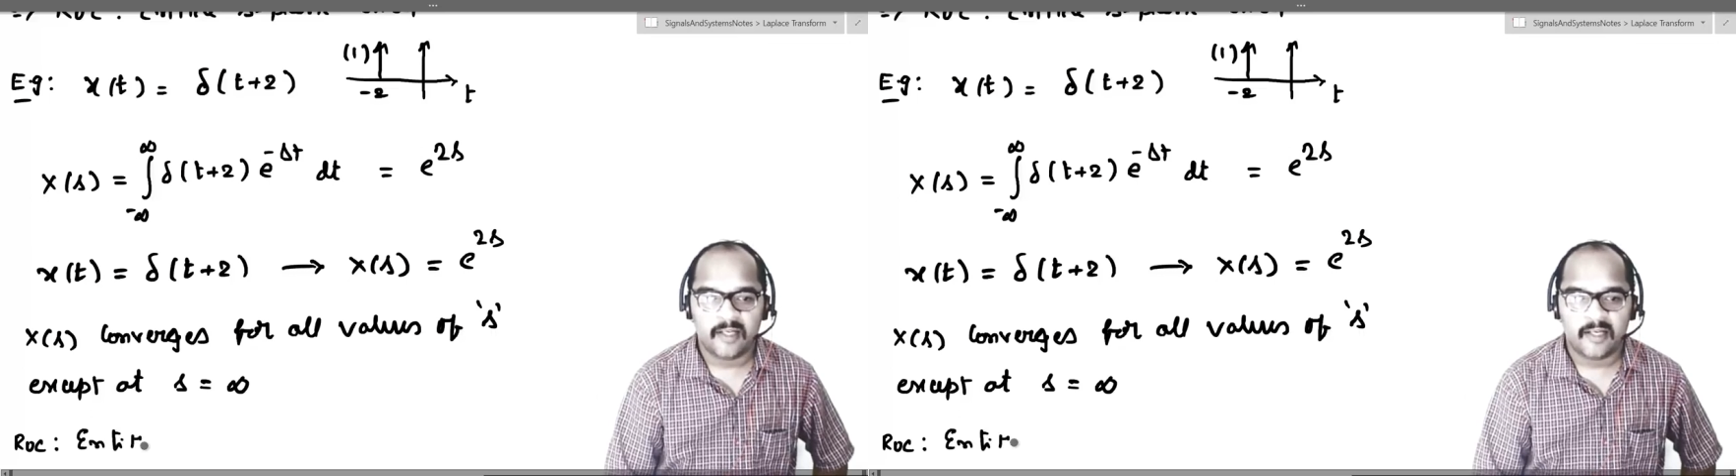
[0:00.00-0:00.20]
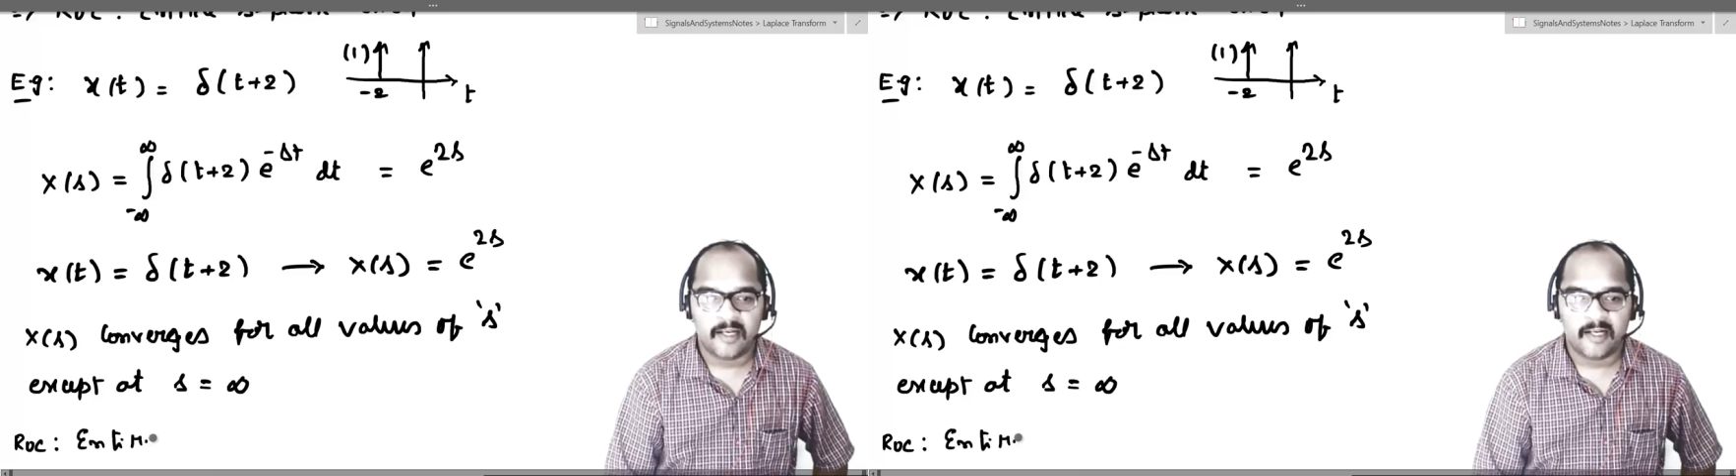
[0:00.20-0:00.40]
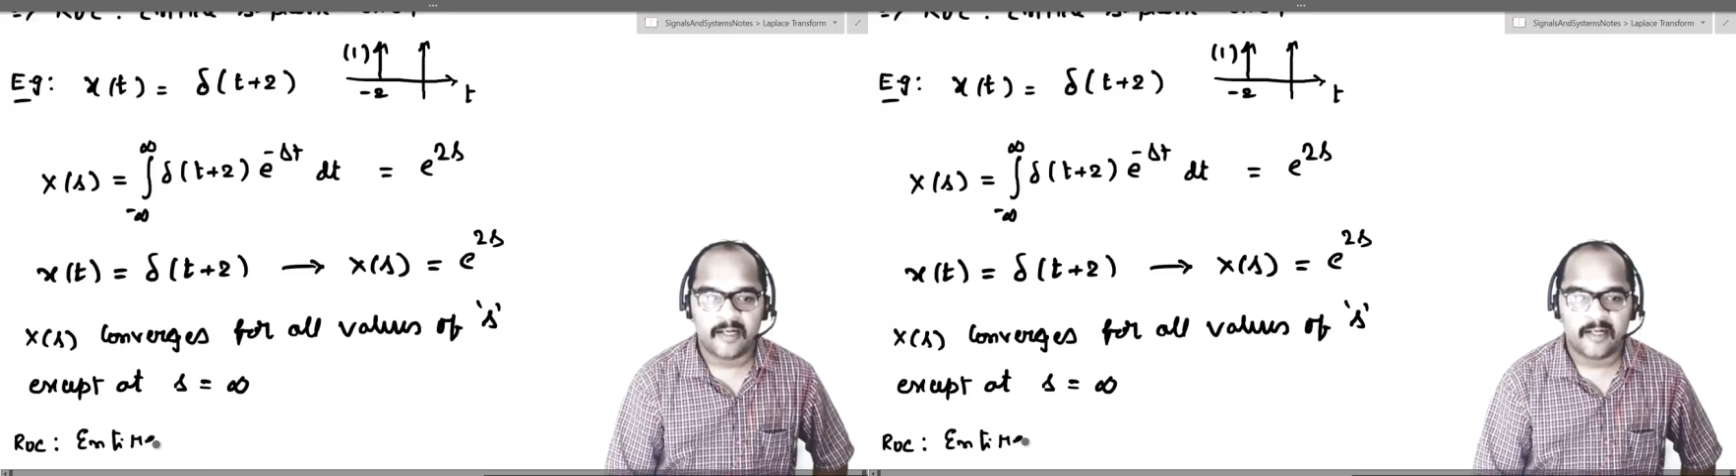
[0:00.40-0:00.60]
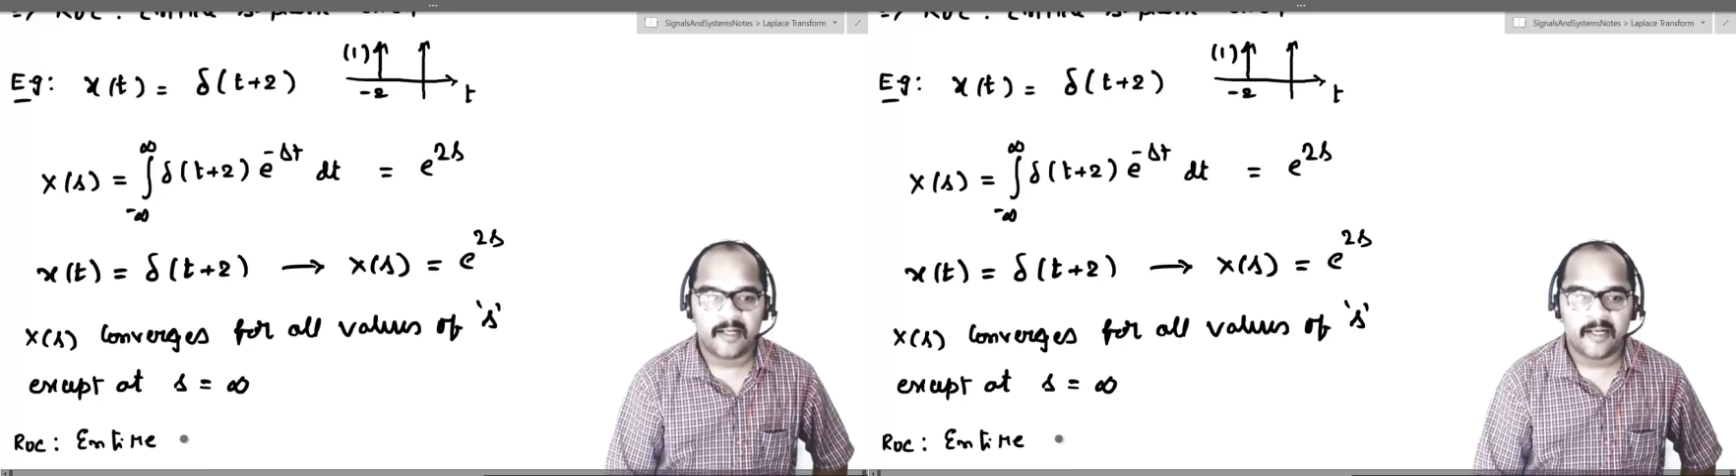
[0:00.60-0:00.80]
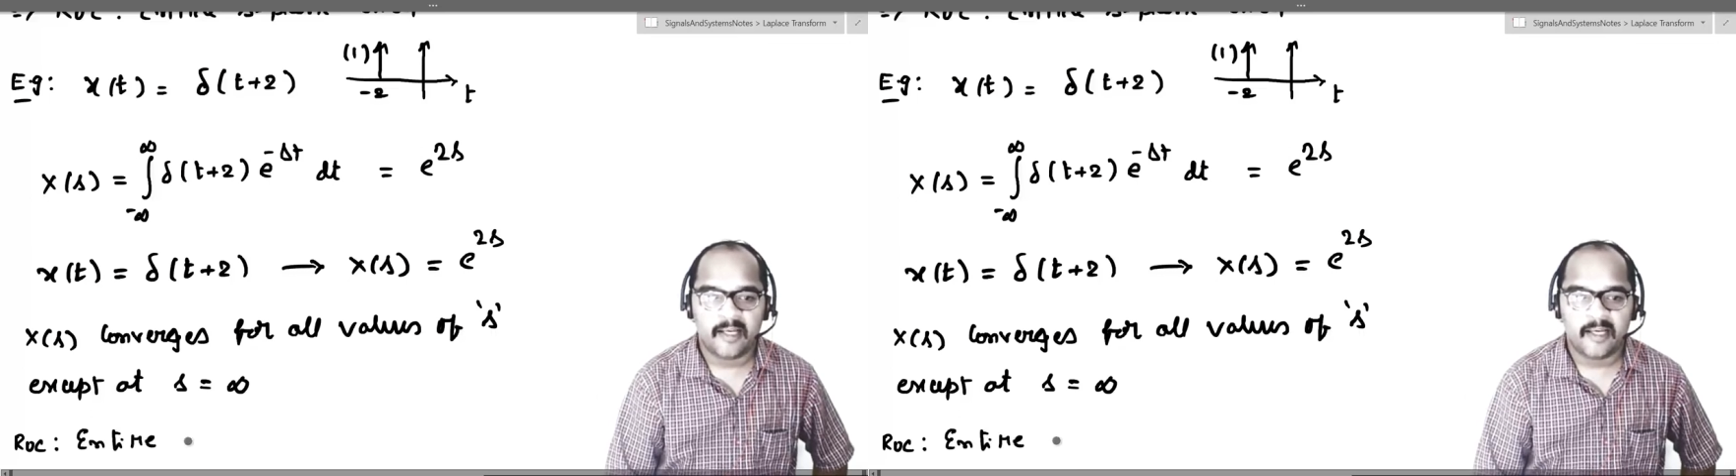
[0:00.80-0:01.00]

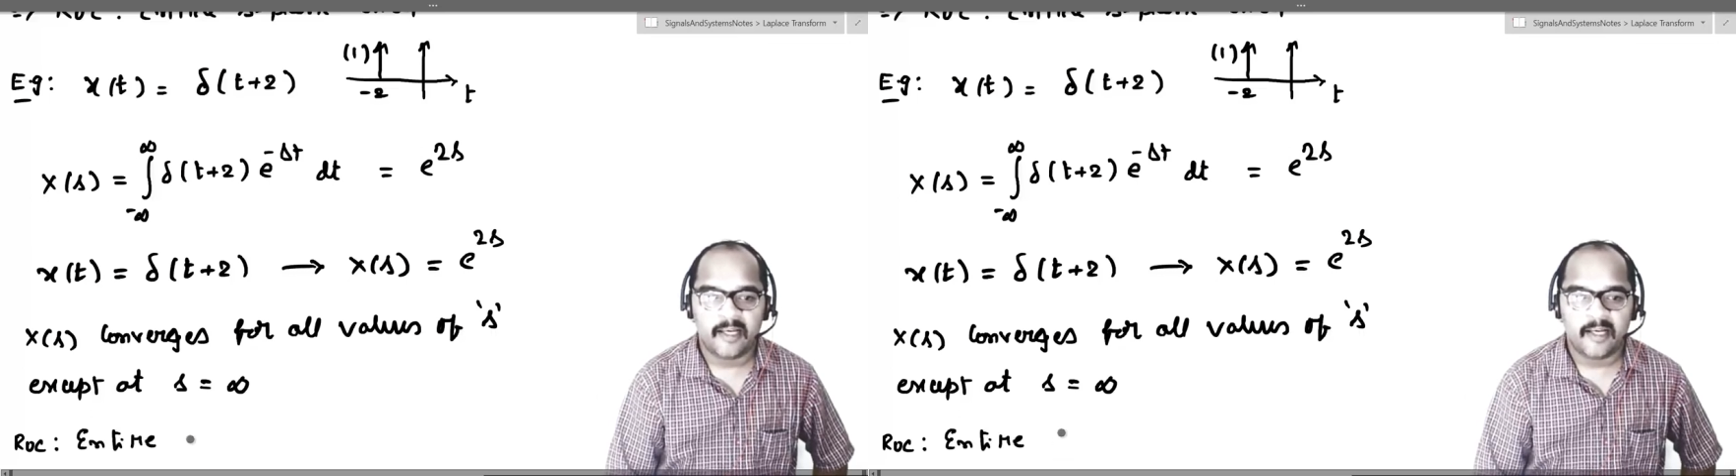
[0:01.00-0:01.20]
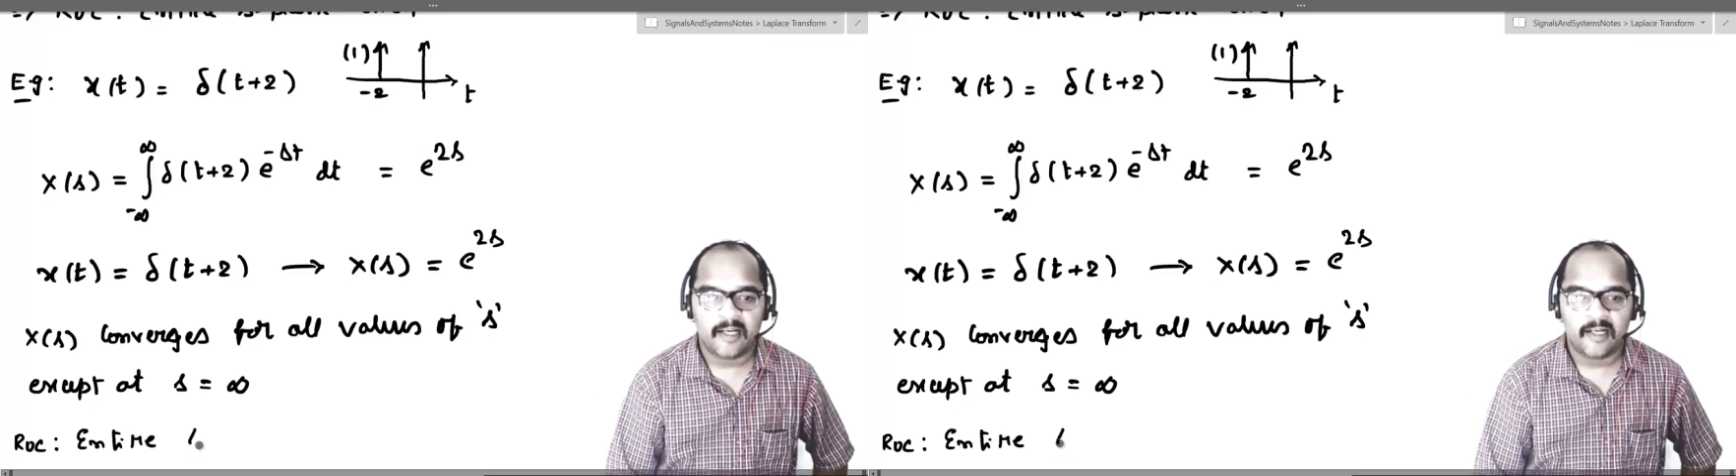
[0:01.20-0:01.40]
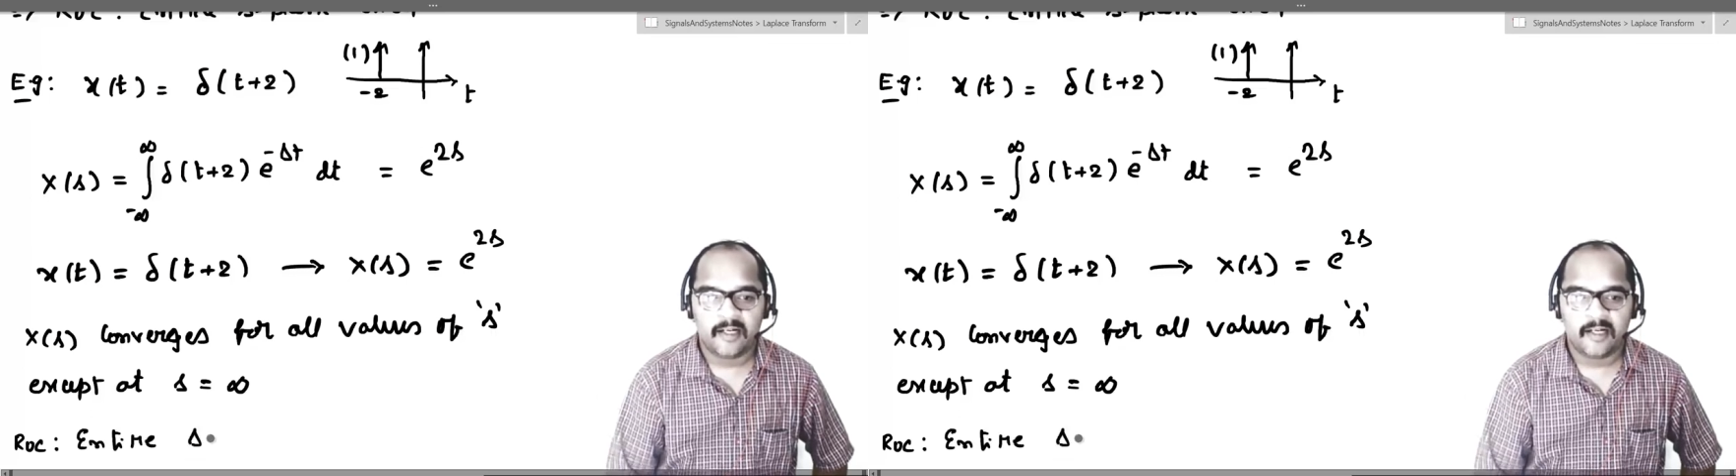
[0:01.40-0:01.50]
entire